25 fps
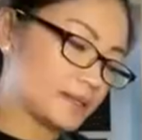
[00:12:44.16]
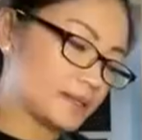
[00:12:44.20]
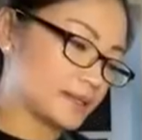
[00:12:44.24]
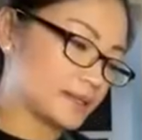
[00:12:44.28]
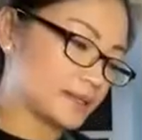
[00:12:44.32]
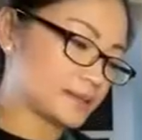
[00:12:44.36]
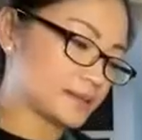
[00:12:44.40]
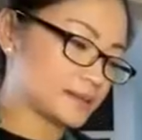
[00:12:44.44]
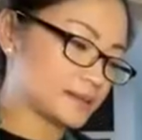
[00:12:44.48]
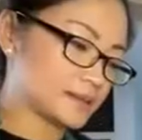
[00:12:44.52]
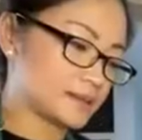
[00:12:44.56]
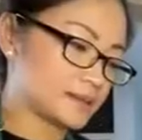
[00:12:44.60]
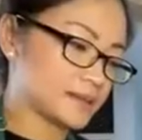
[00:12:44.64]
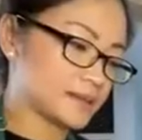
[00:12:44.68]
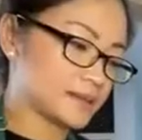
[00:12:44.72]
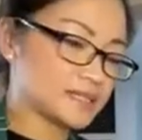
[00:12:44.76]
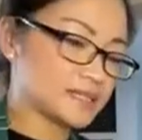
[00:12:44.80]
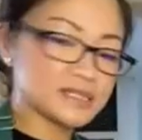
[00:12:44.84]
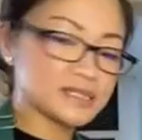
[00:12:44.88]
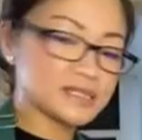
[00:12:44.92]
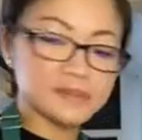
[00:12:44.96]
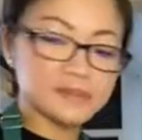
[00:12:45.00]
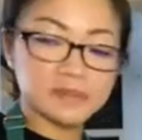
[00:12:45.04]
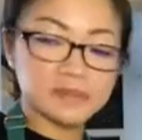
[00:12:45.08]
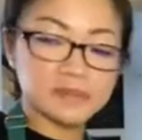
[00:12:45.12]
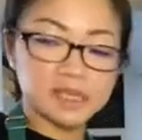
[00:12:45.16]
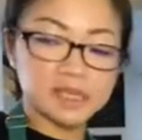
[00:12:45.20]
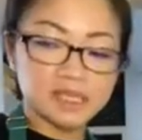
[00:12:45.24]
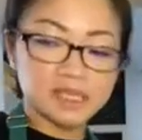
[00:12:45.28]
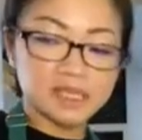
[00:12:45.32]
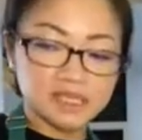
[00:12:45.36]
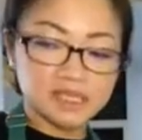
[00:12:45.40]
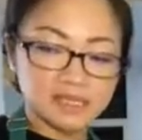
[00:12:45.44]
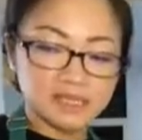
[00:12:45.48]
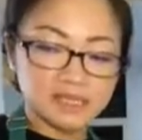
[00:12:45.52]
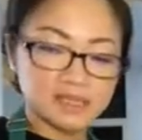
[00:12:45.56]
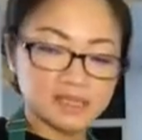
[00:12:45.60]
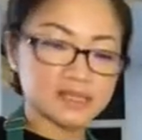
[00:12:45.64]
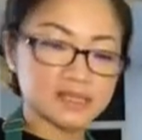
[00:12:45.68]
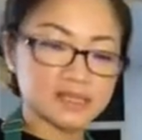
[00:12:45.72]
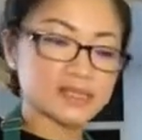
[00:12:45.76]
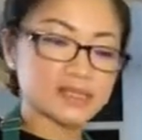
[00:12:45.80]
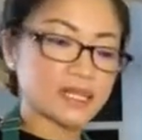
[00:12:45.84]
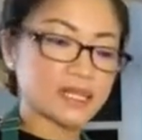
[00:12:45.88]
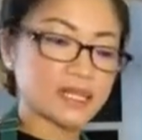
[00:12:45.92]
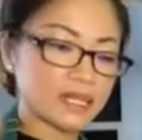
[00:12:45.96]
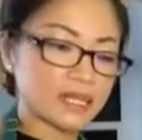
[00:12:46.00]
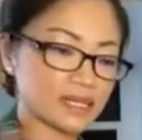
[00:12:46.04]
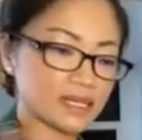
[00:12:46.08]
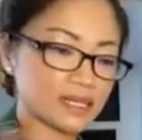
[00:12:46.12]
I will like this
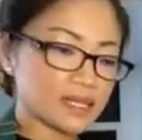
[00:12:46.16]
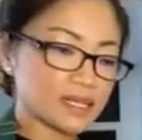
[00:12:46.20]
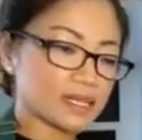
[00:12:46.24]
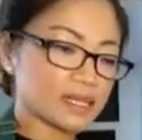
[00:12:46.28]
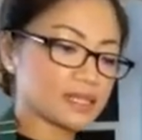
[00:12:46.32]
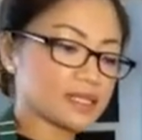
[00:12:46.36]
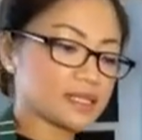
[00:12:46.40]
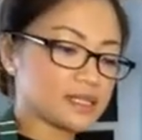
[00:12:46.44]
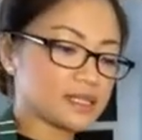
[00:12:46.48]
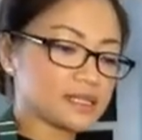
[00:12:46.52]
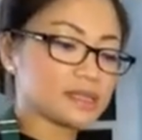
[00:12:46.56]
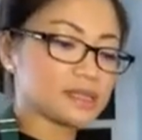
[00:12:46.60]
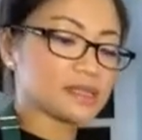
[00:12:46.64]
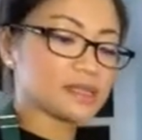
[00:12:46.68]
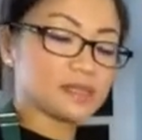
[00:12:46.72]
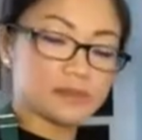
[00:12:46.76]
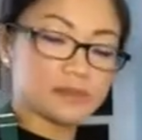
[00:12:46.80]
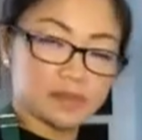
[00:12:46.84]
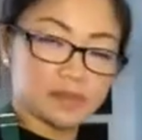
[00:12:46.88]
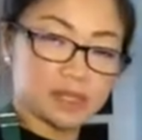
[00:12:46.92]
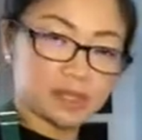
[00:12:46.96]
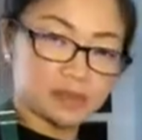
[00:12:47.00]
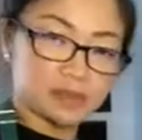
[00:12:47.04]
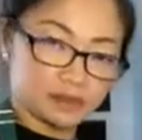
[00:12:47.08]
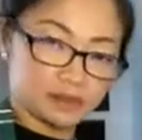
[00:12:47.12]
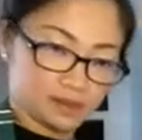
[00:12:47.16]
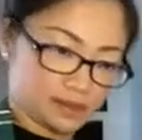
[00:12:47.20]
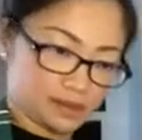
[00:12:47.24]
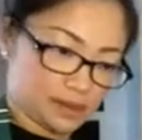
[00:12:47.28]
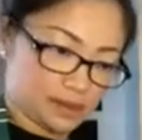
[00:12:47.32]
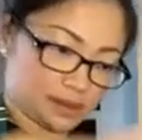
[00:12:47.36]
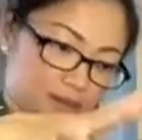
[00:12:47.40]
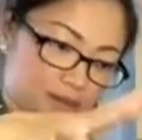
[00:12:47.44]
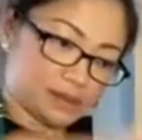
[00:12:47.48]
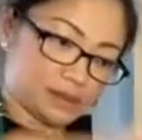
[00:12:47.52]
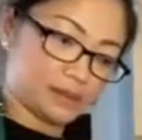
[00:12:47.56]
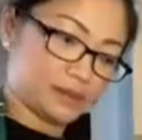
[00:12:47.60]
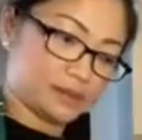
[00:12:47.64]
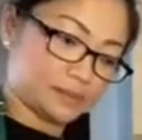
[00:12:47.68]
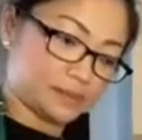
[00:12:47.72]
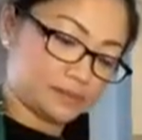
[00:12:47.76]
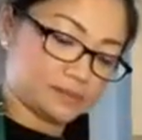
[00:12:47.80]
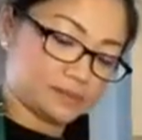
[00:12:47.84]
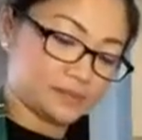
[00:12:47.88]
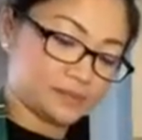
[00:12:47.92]
because I like it a bit uh,